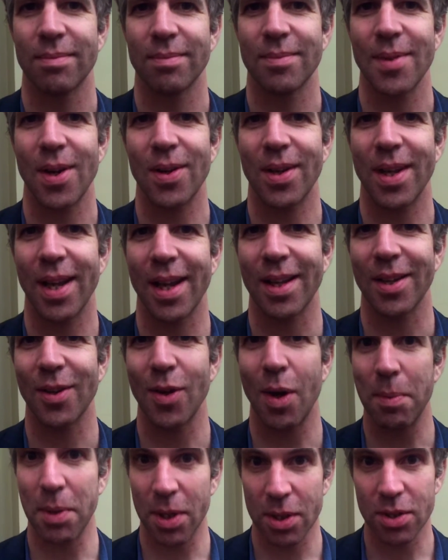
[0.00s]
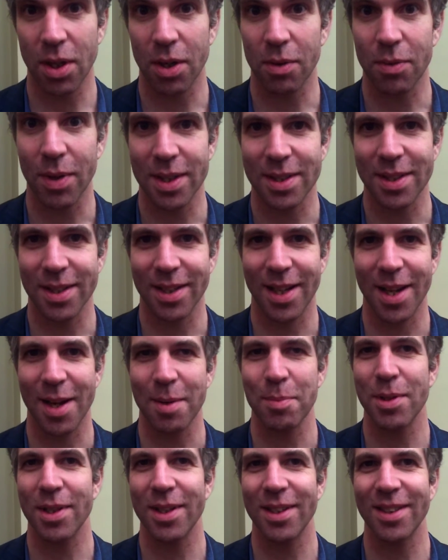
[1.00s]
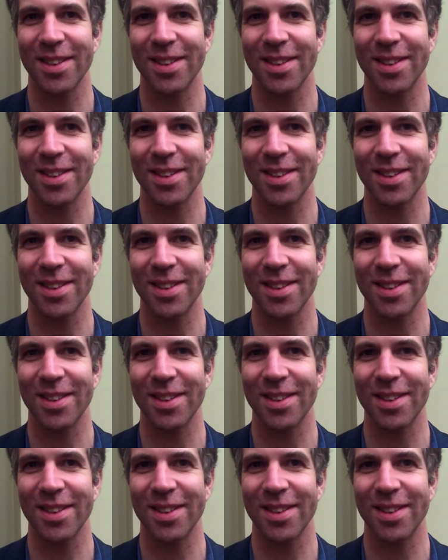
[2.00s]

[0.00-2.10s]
Okay, you want me to talk right to the camera there? Or?